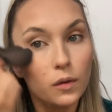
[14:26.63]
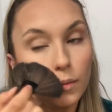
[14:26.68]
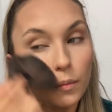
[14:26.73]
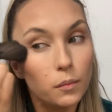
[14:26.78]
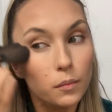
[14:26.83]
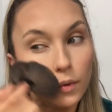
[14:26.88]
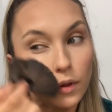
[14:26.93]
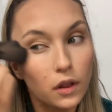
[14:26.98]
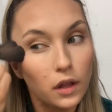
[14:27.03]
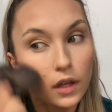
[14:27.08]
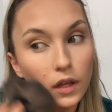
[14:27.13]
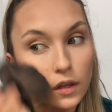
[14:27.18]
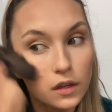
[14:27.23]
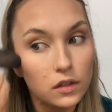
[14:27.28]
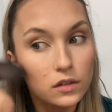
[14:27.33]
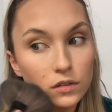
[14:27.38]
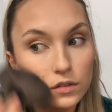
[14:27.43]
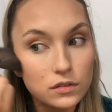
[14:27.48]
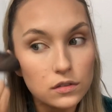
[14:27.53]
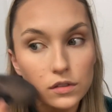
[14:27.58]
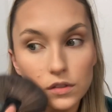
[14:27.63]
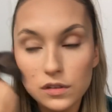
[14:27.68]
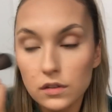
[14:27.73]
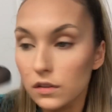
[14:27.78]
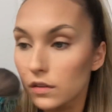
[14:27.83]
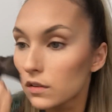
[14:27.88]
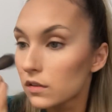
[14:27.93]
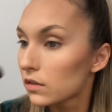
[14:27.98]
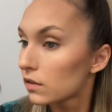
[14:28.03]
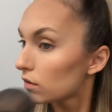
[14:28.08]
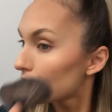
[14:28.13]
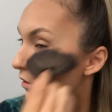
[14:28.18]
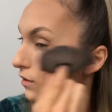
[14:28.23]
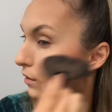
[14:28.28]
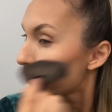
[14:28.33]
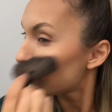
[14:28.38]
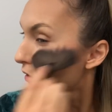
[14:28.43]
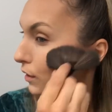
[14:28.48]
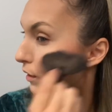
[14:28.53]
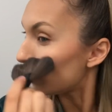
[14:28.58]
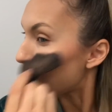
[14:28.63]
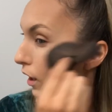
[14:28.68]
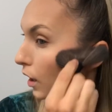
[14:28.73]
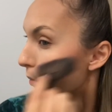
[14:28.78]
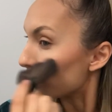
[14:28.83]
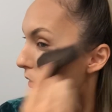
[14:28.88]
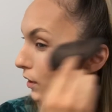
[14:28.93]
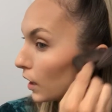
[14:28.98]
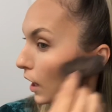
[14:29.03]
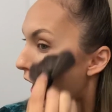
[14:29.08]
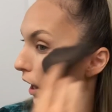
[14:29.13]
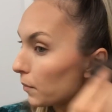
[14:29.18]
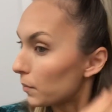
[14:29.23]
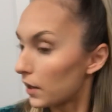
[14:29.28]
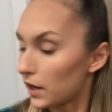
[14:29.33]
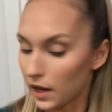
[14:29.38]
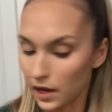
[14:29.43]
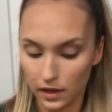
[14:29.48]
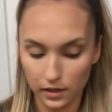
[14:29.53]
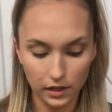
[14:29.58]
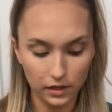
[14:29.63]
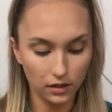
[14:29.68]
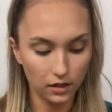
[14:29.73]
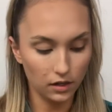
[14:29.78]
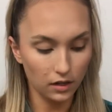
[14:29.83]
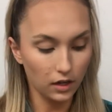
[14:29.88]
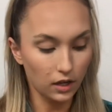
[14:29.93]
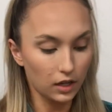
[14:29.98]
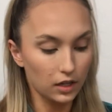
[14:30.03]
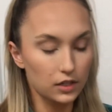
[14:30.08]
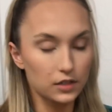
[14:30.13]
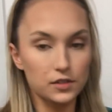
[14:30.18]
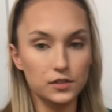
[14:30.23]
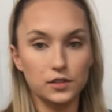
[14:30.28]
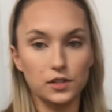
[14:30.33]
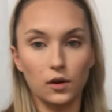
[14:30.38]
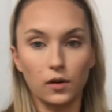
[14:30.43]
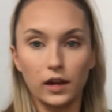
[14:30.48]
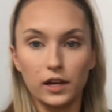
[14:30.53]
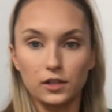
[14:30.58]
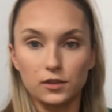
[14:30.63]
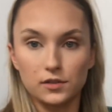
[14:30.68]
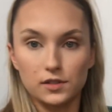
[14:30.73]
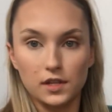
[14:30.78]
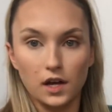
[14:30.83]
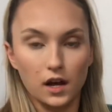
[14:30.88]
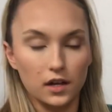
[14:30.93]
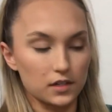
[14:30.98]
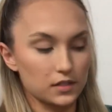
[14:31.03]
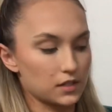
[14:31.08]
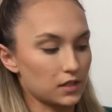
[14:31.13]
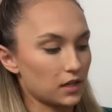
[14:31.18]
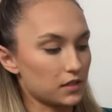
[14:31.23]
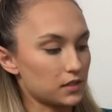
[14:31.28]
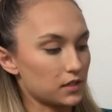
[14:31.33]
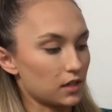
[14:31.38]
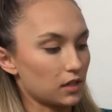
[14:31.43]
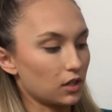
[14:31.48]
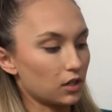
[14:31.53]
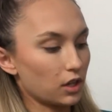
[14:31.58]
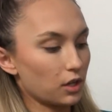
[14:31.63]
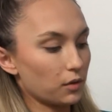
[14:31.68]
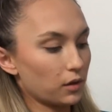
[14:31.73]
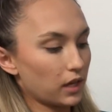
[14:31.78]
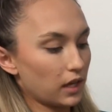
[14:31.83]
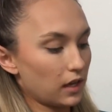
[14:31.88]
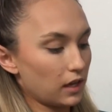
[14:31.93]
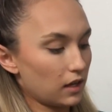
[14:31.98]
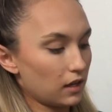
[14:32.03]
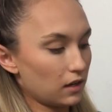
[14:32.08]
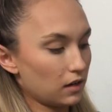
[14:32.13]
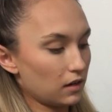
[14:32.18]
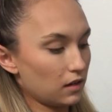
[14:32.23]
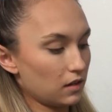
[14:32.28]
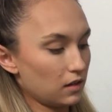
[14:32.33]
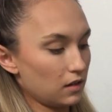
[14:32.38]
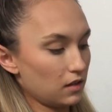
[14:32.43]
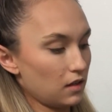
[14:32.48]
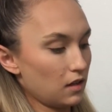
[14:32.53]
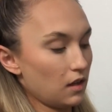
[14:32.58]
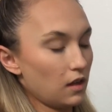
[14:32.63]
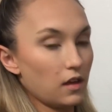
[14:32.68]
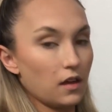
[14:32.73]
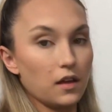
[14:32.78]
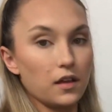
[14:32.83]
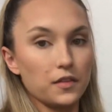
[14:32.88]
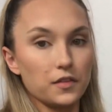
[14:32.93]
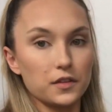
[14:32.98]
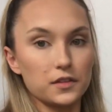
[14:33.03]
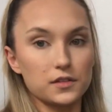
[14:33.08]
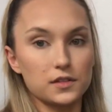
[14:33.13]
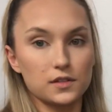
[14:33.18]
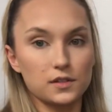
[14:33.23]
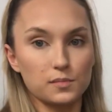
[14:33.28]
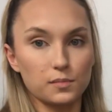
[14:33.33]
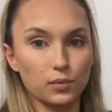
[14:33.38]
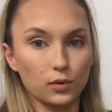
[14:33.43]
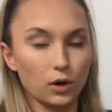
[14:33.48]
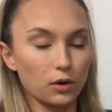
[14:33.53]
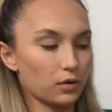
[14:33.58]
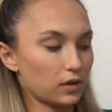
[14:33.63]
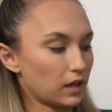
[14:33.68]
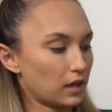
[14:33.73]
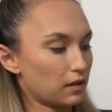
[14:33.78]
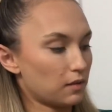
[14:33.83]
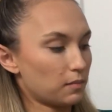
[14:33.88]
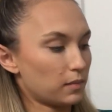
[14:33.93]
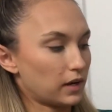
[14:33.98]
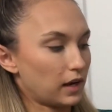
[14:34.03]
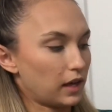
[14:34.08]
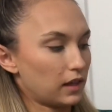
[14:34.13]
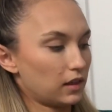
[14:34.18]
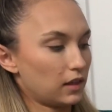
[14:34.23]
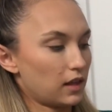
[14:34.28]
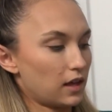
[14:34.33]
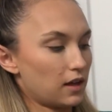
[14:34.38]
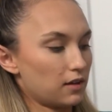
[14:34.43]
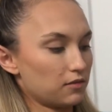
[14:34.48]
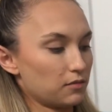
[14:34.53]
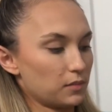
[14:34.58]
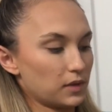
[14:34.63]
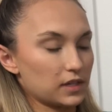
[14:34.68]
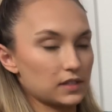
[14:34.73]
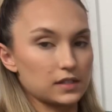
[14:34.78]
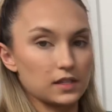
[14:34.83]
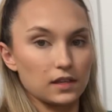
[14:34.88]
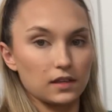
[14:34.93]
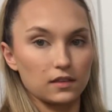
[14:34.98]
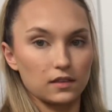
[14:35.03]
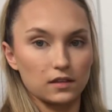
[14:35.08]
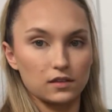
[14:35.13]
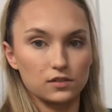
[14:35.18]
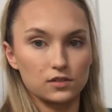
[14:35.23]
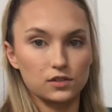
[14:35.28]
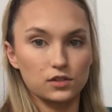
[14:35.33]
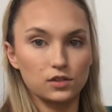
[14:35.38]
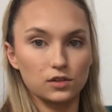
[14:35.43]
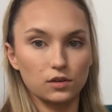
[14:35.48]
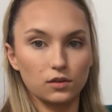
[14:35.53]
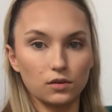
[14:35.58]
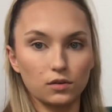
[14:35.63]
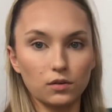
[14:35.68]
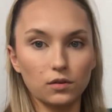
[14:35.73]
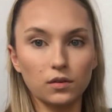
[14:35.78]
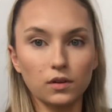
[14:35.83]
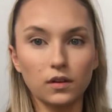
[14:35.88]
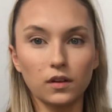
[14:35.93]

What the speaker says: and now I'm gonna add my highlighter. So I use the Anastasia Glow Kit. This is broken, but I love mixing these 2,